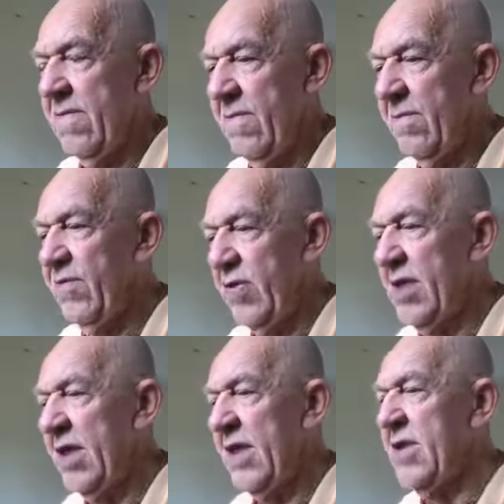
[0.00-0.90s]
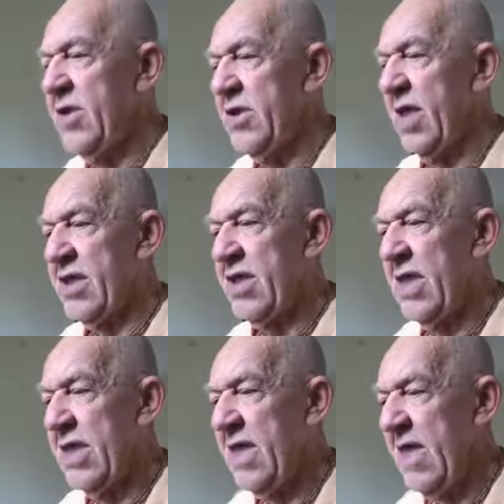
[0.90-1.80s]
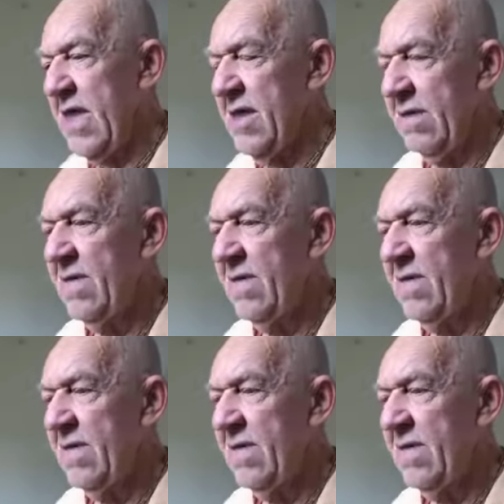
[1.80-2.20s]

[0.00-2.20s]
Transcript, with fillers: important instruction is here,